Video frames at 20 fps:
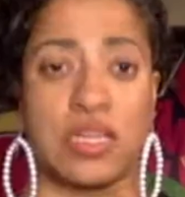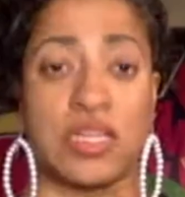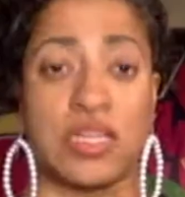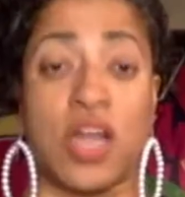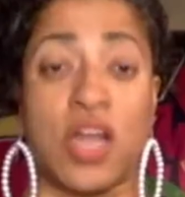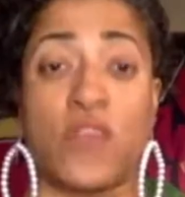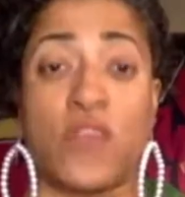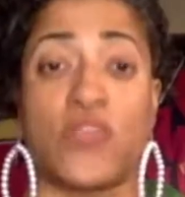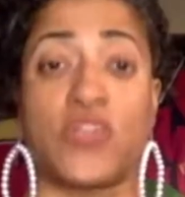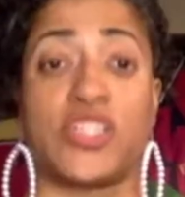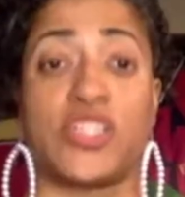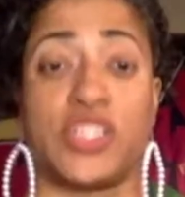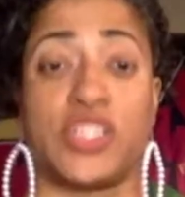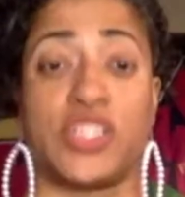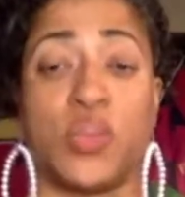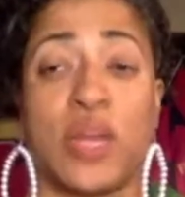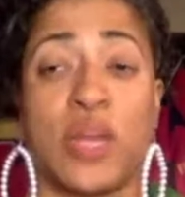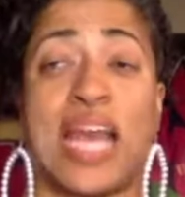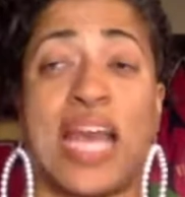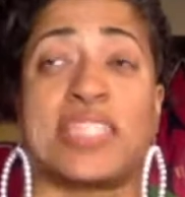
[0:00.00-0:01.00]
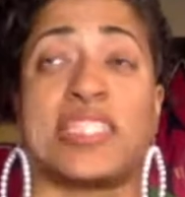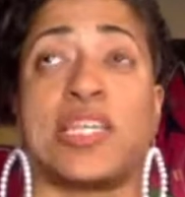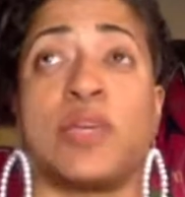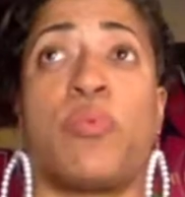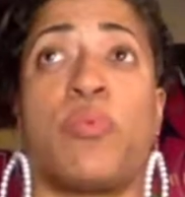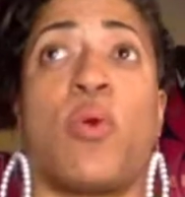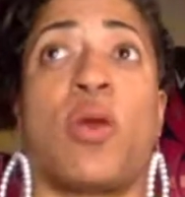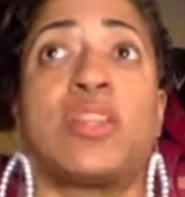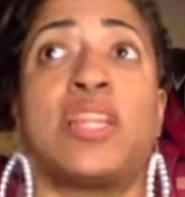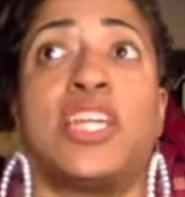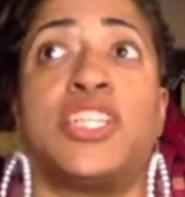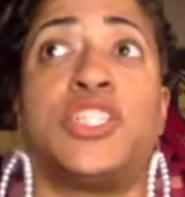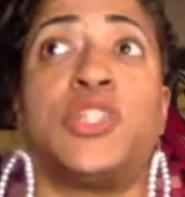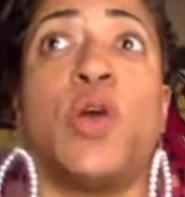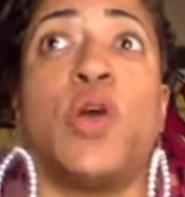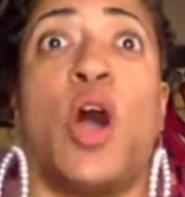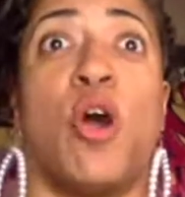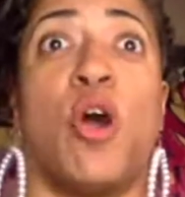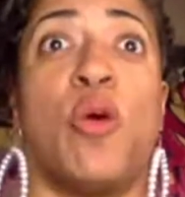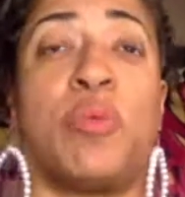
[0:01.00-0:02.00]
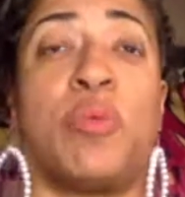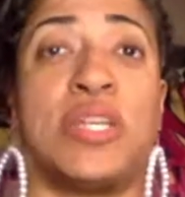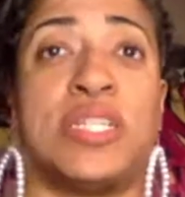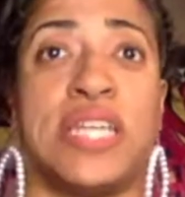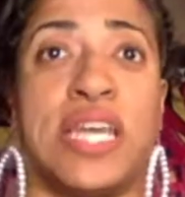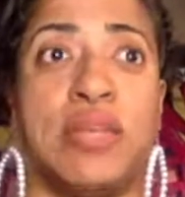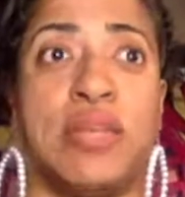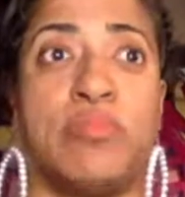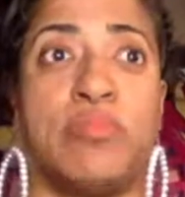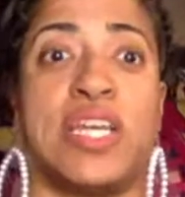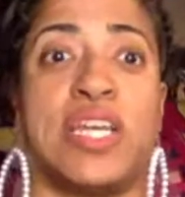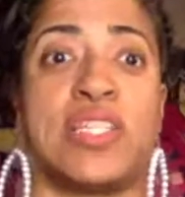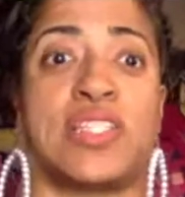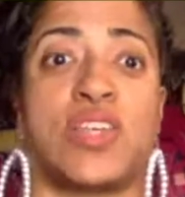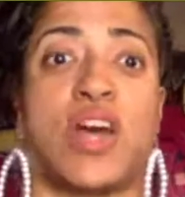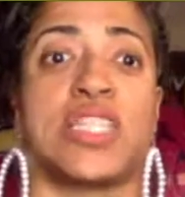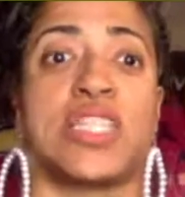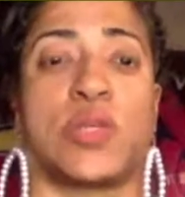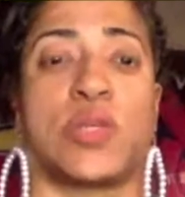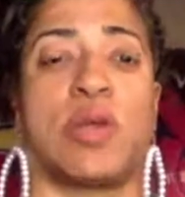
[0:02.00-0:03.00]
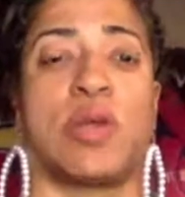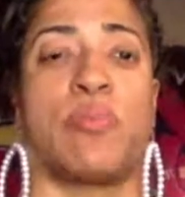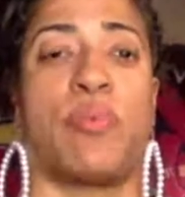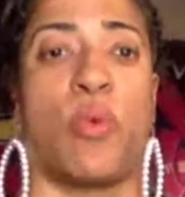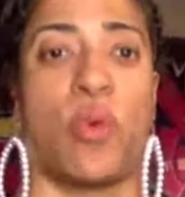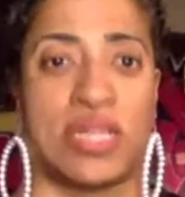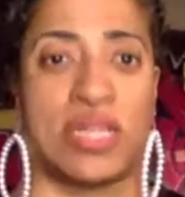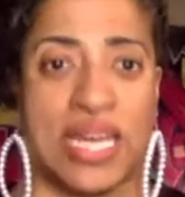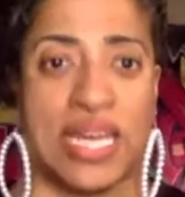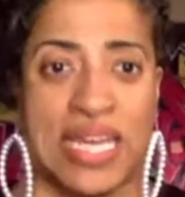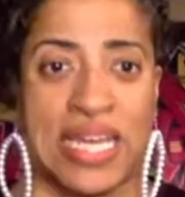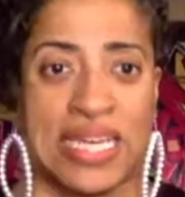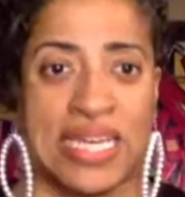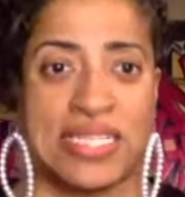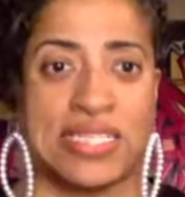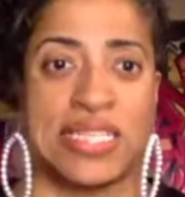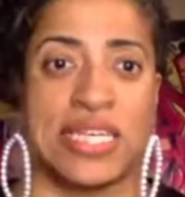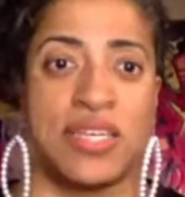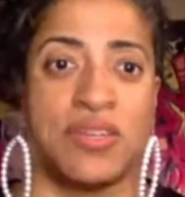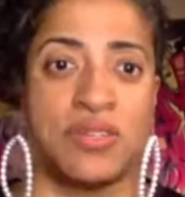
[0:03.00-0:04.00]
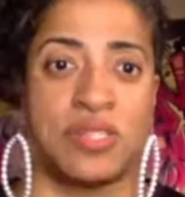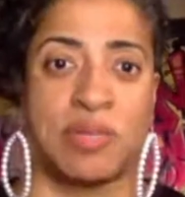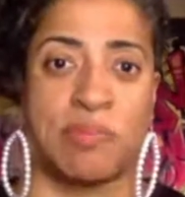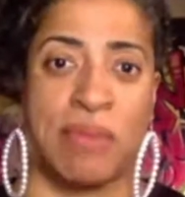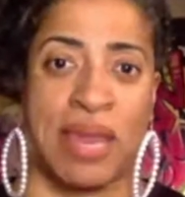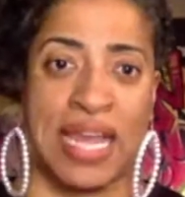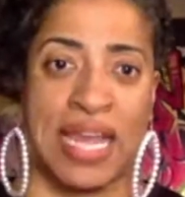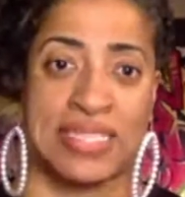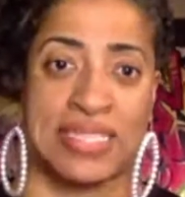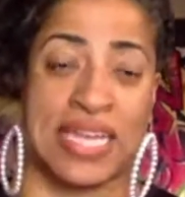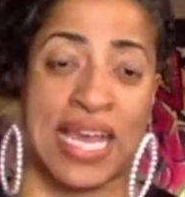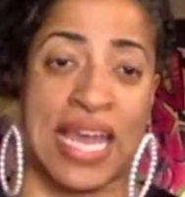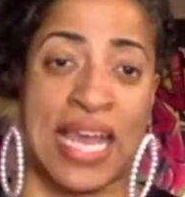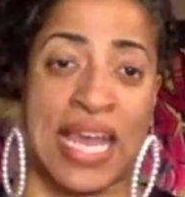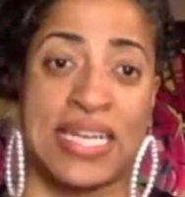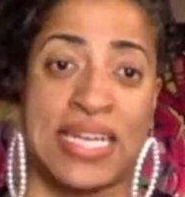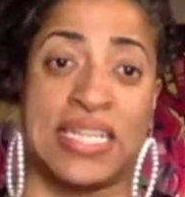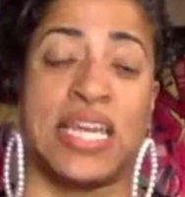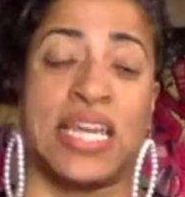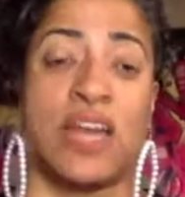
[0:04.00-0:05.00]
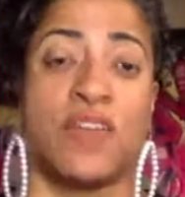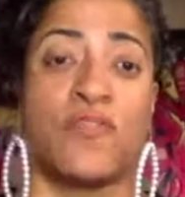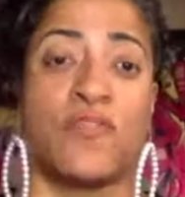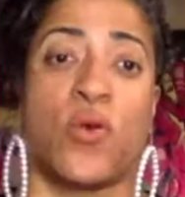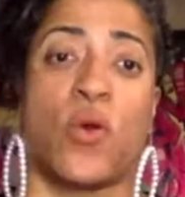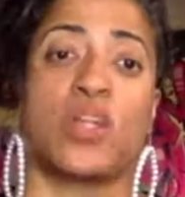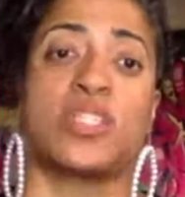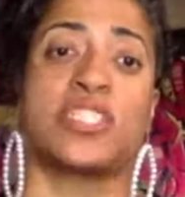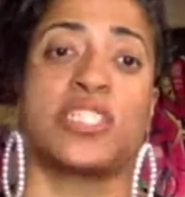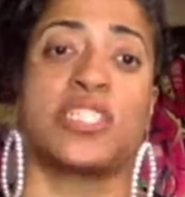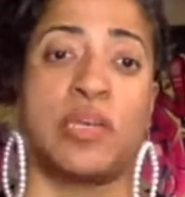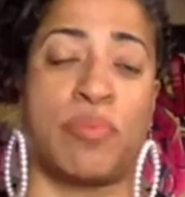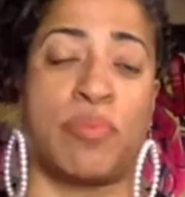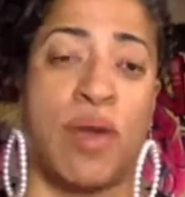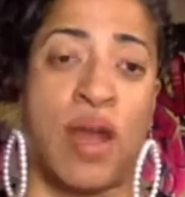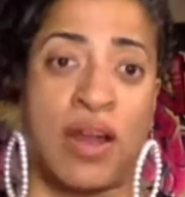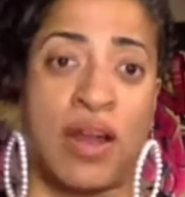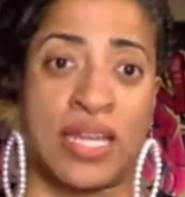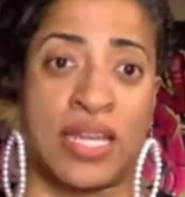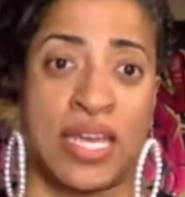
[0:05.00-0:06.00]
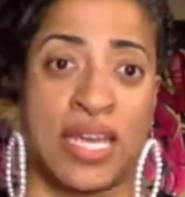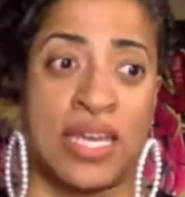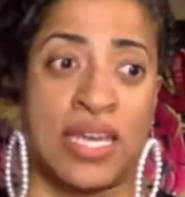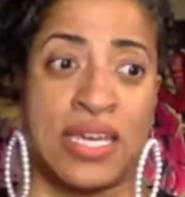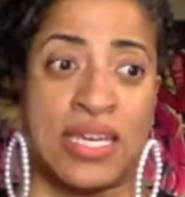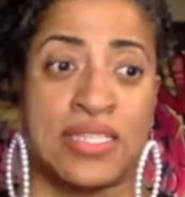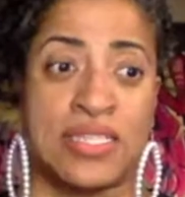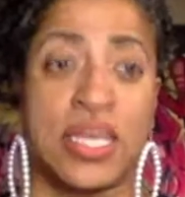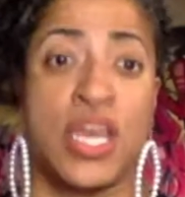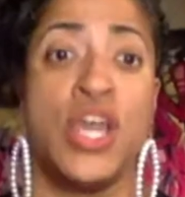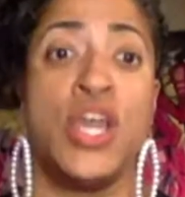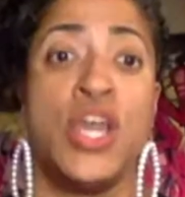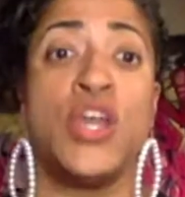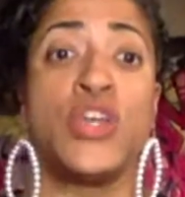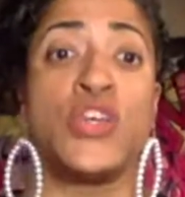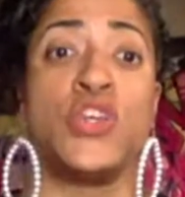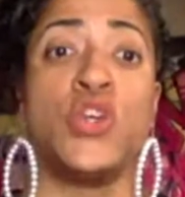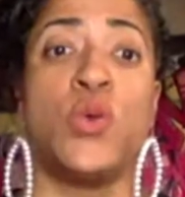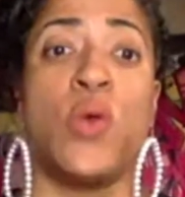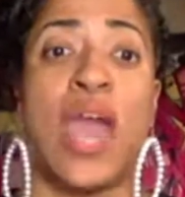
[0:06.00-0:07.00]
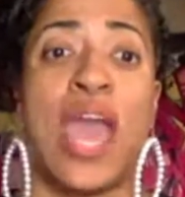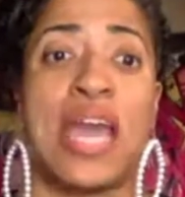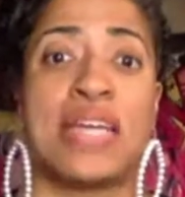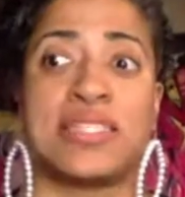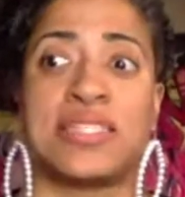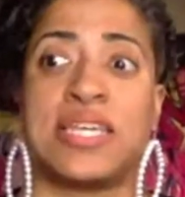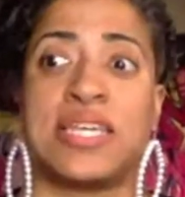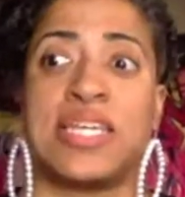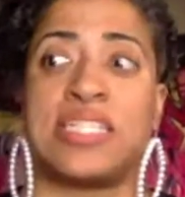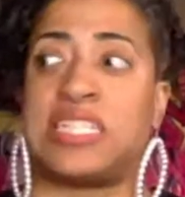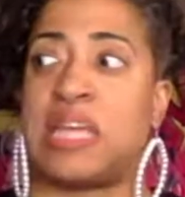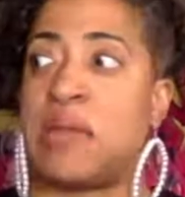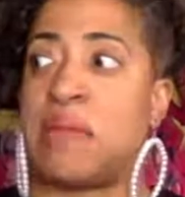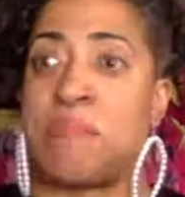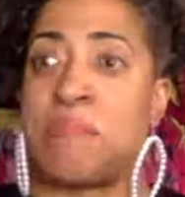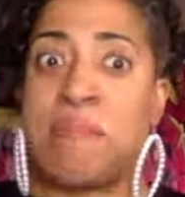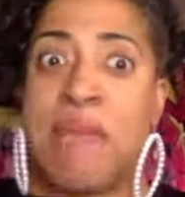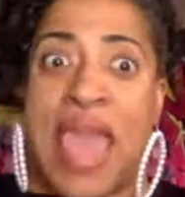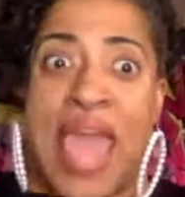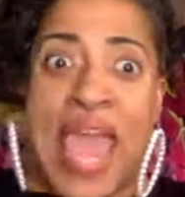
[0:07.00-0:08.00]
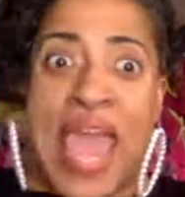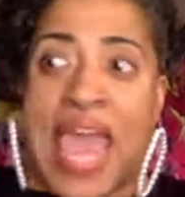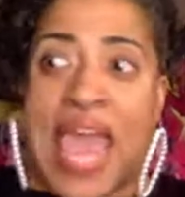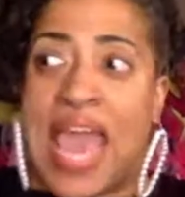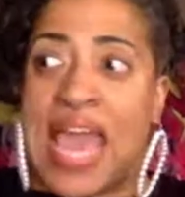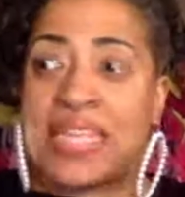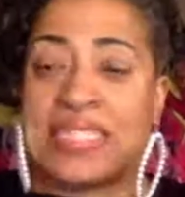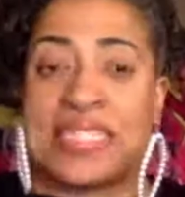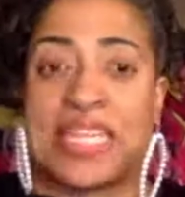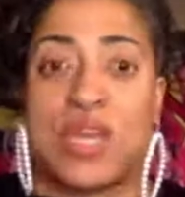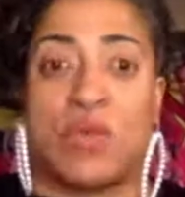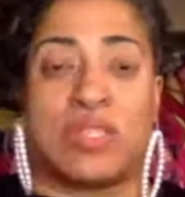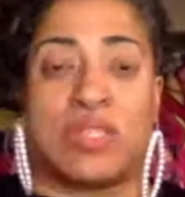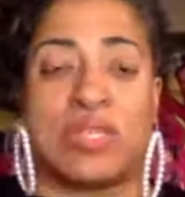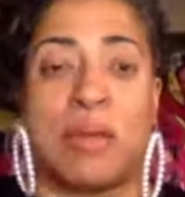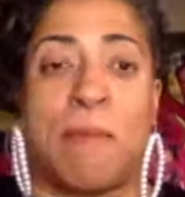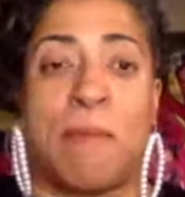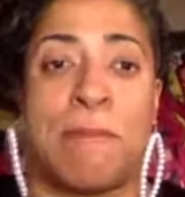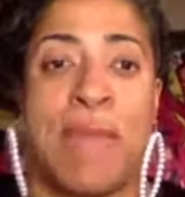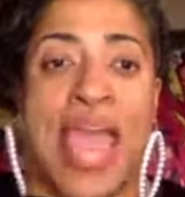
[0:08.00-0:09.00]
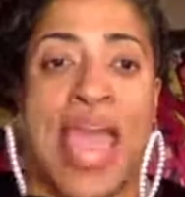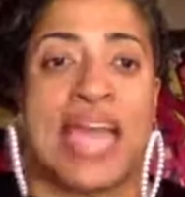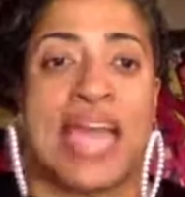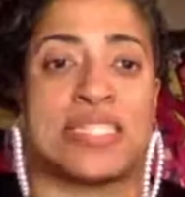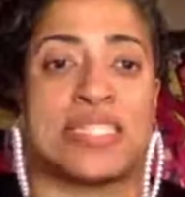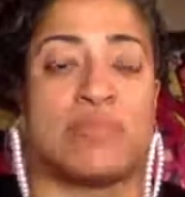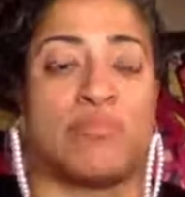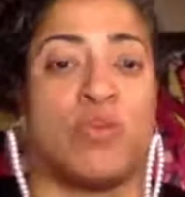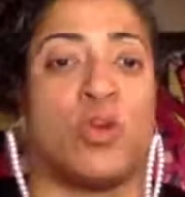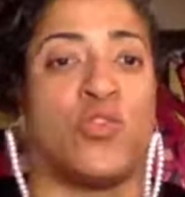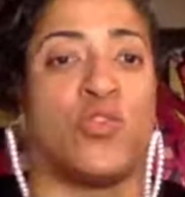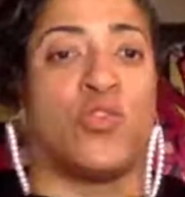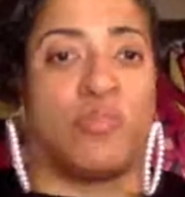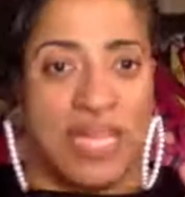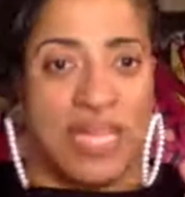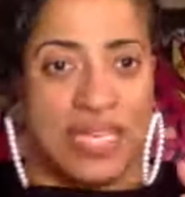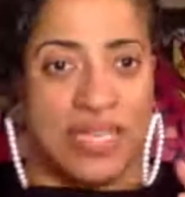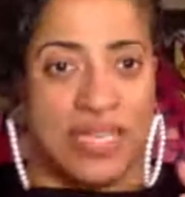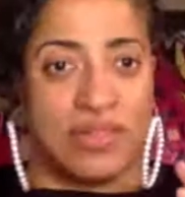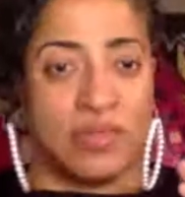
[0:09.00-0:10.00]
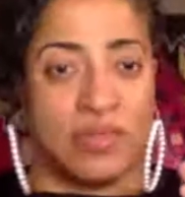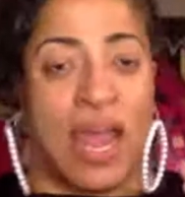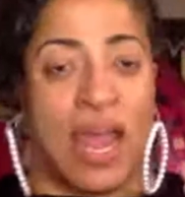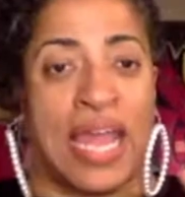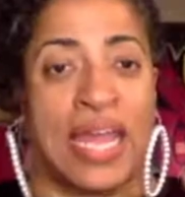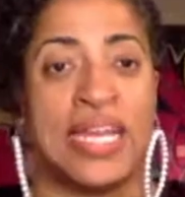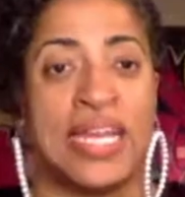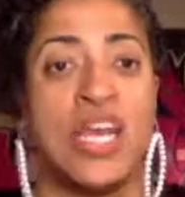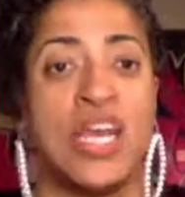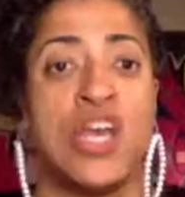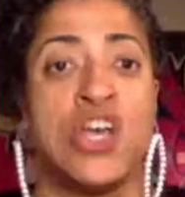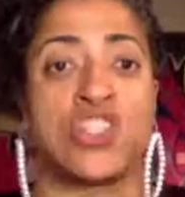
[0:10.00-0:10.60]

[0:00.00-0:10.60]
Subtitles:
No, for sure. And that's important that you opened it, but it's also important that it continues to maintain. And the unfortunate part is you had such a mass, it was a mass movement, right?